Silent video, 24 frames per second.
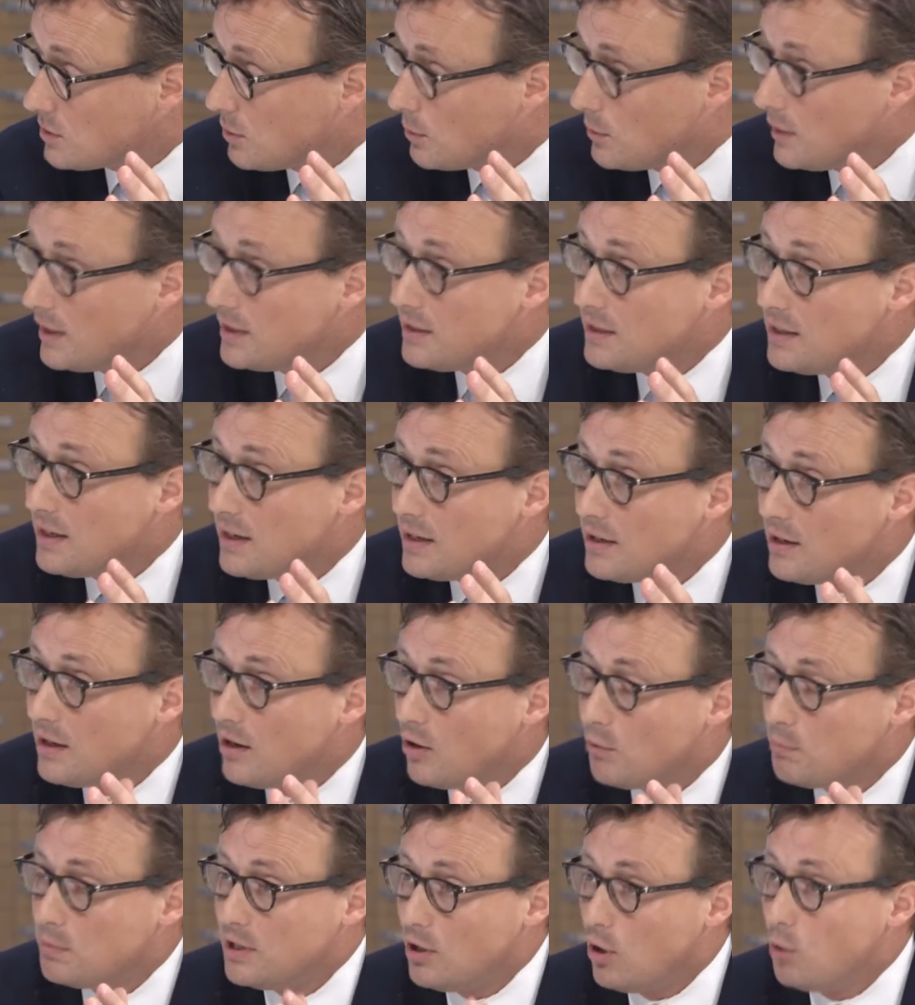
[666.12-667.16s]
already and
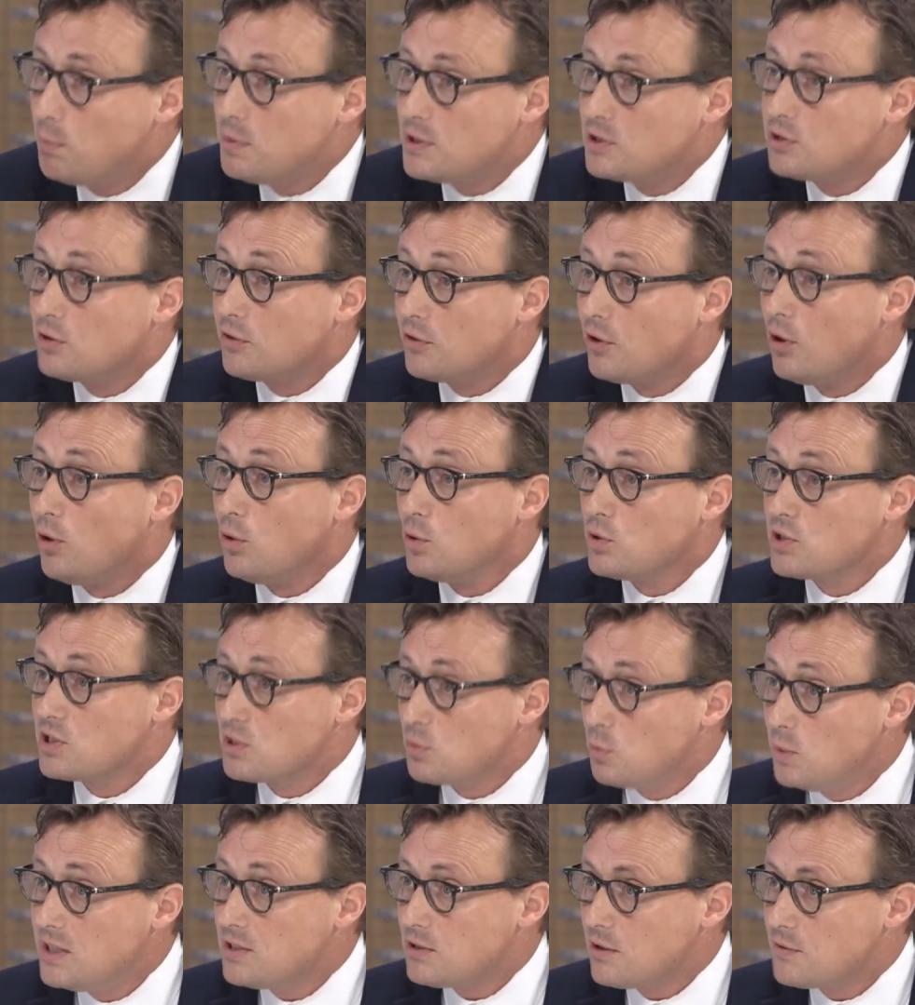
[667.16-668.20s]
be open to the whole
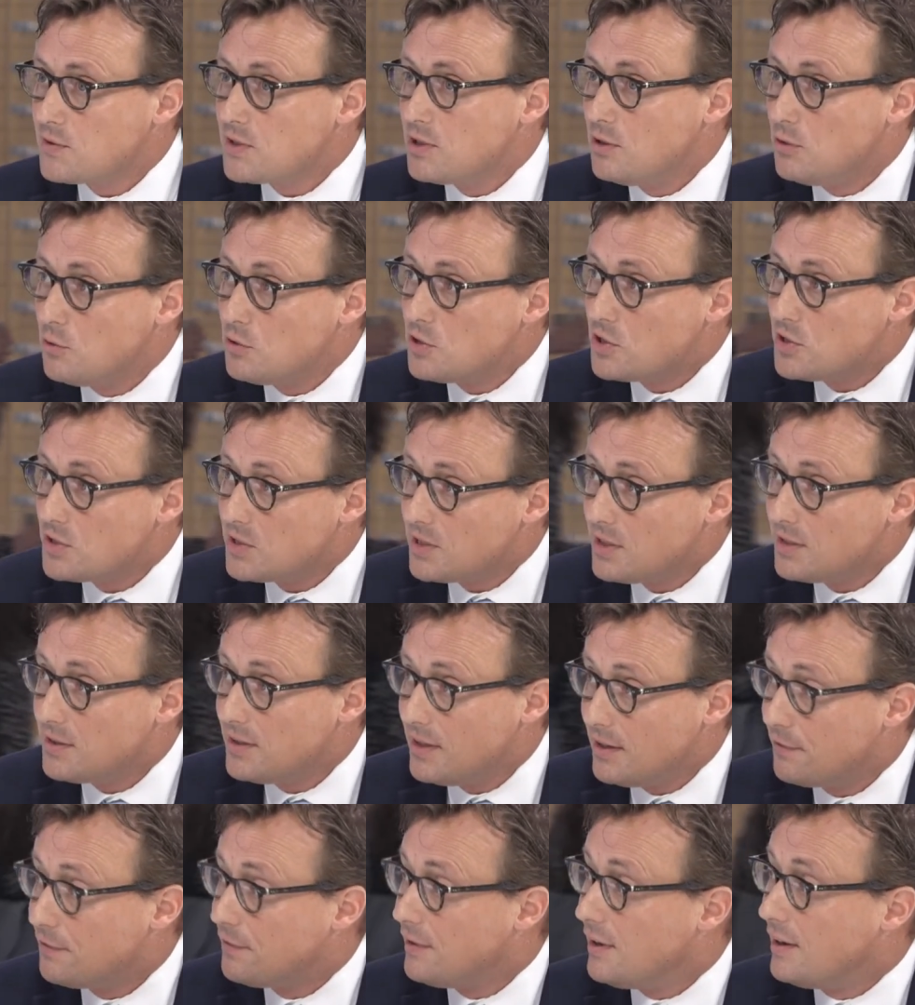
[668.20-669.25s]
suite of solutions and
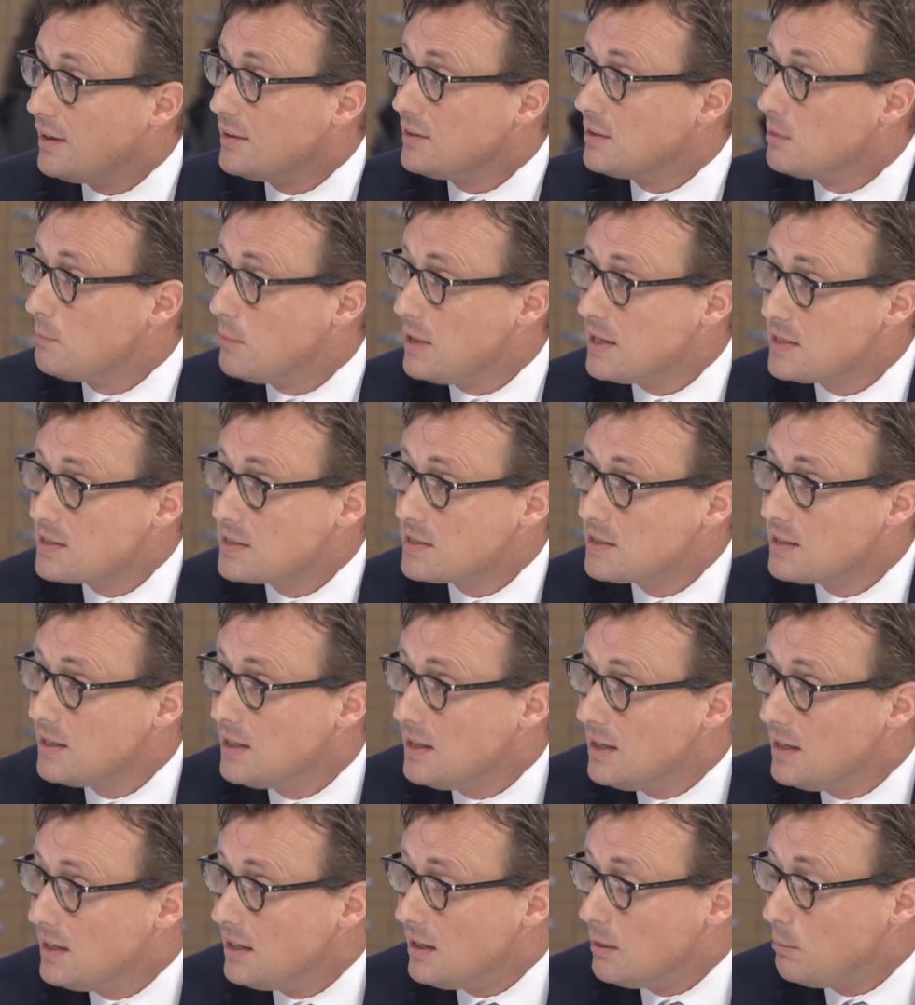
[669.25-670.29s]
then find the best
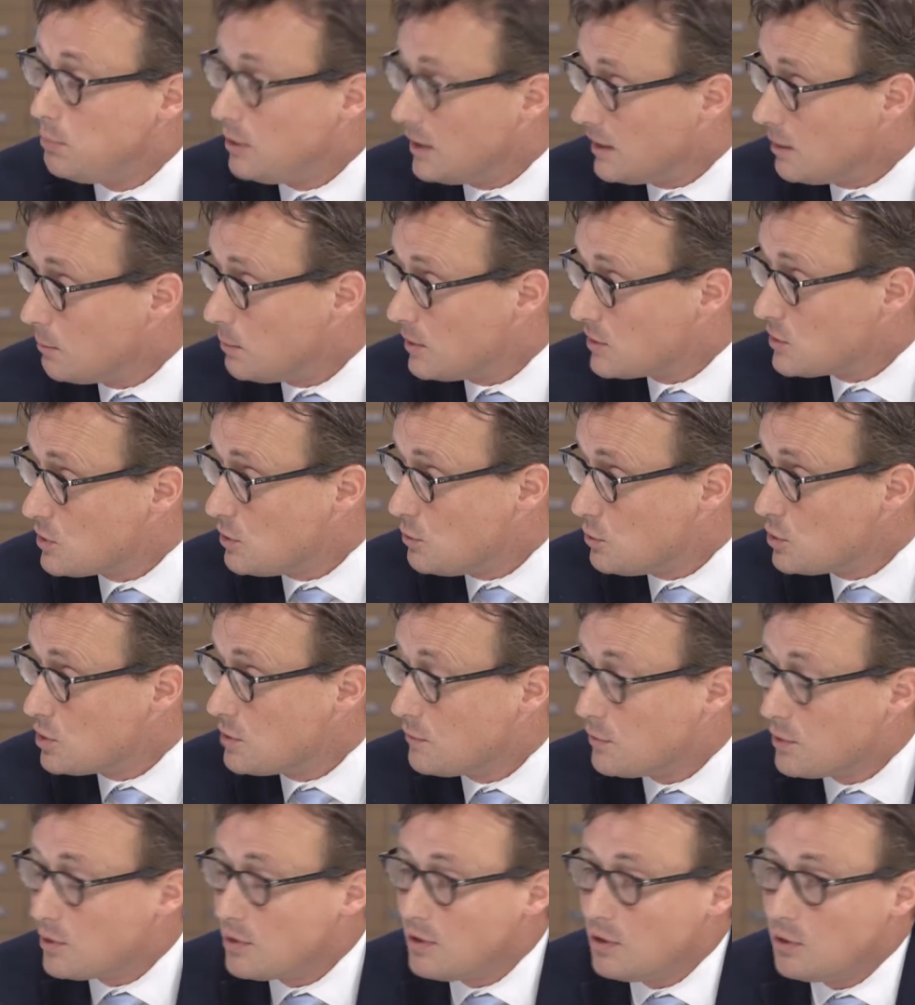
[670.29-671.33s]
applicable solution
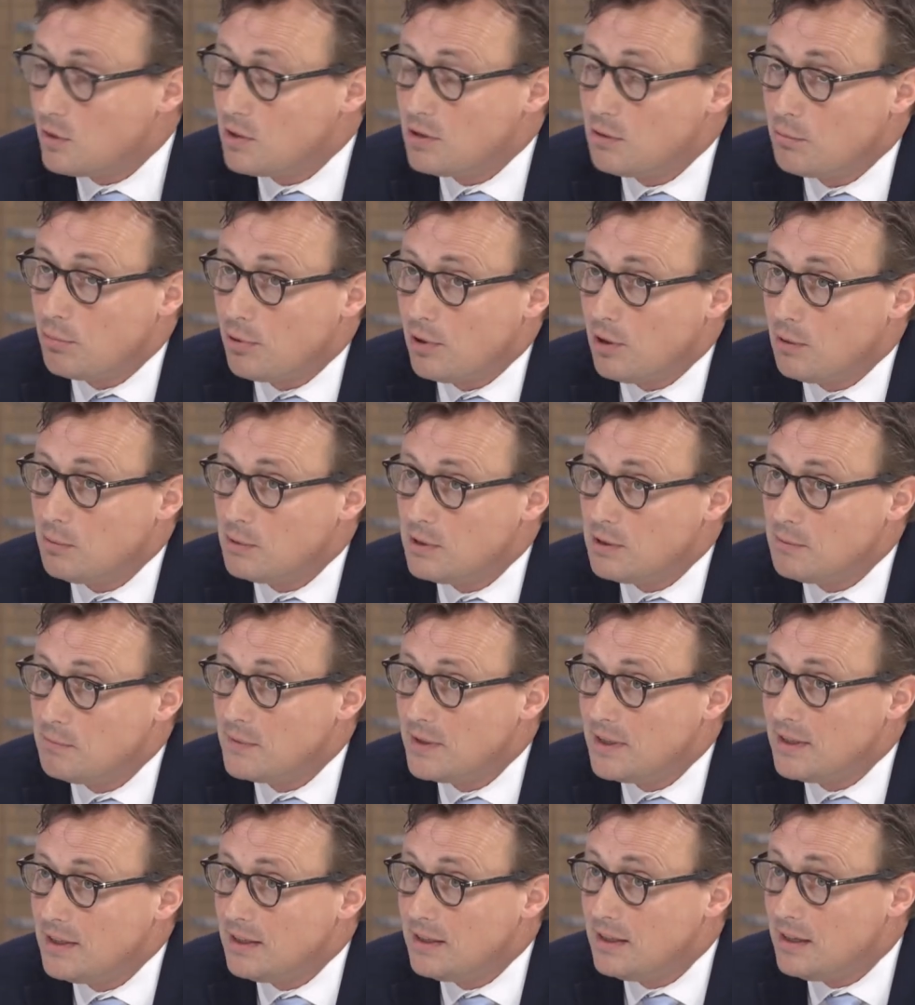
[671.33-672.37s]
for a local problem,
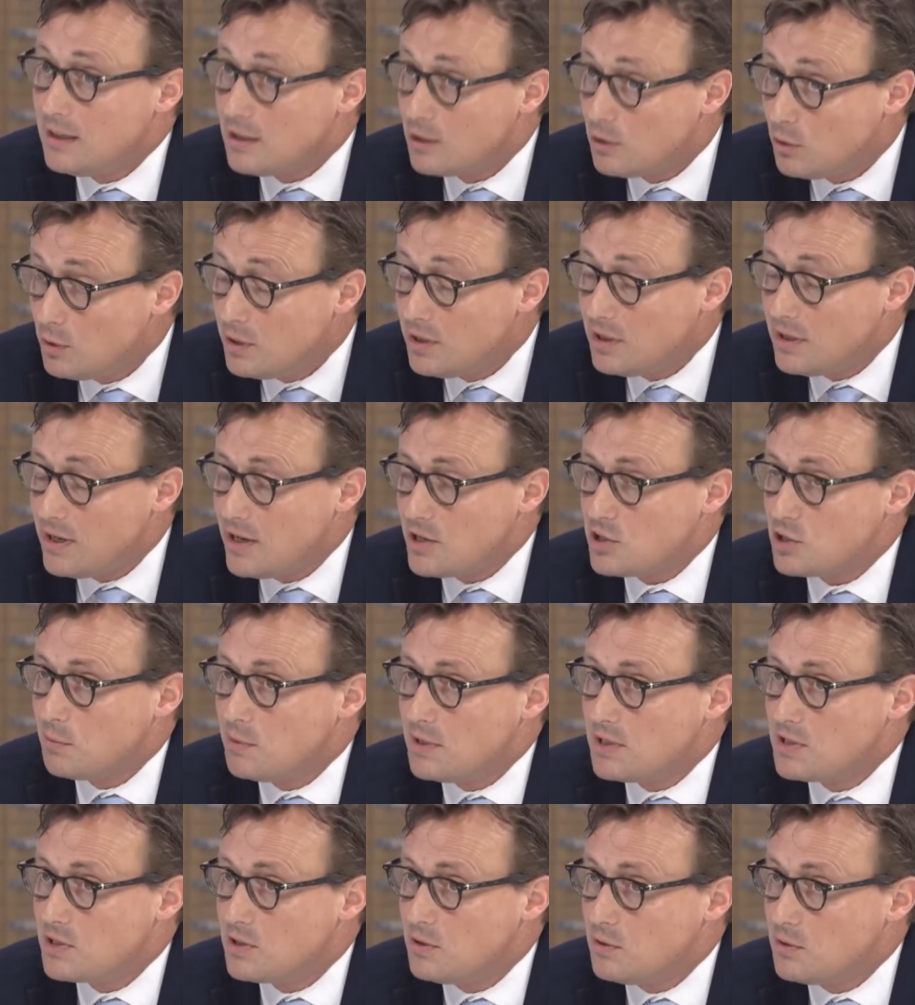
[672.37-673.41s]
including
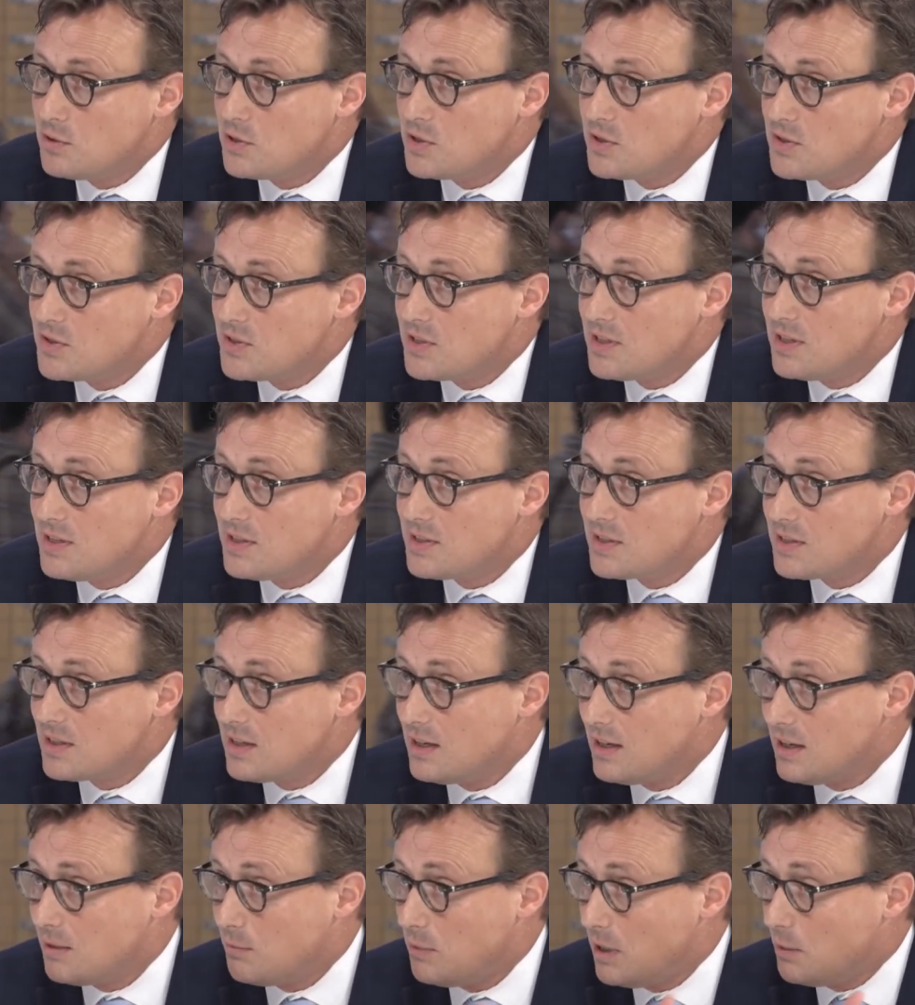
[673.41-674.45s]
nature-based solutions, is
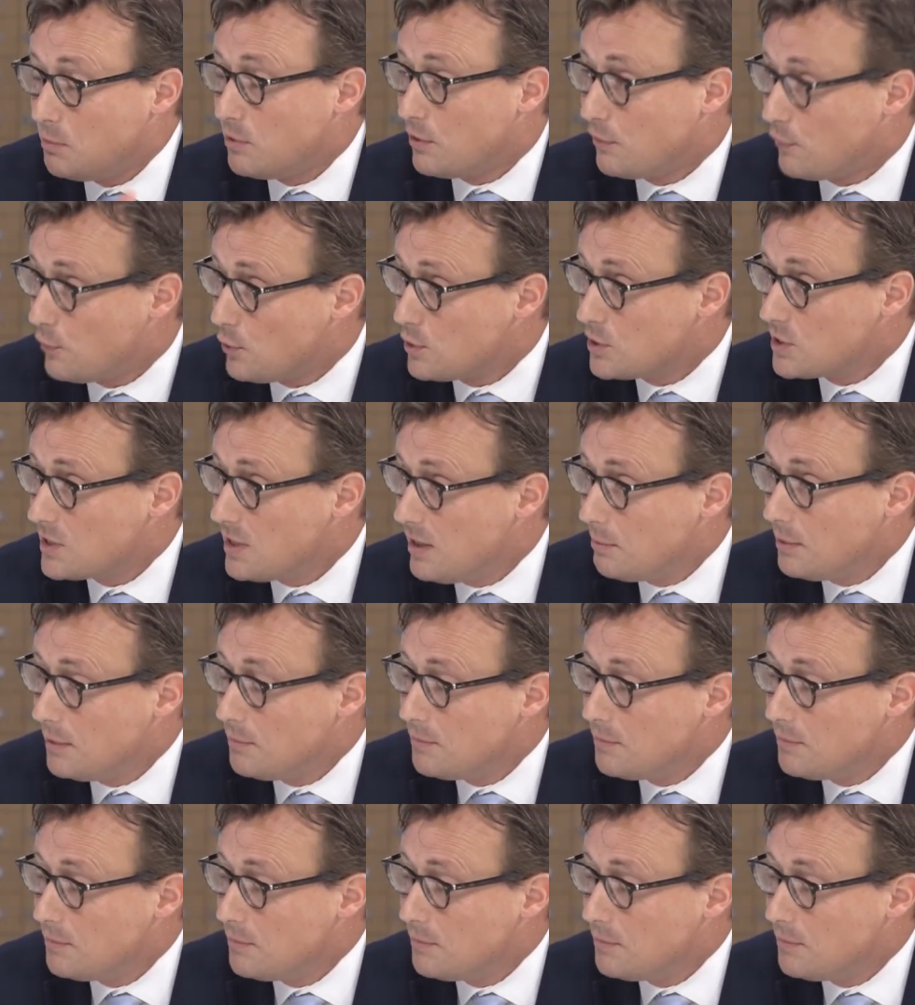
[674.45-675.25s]
uh, maybe the first step.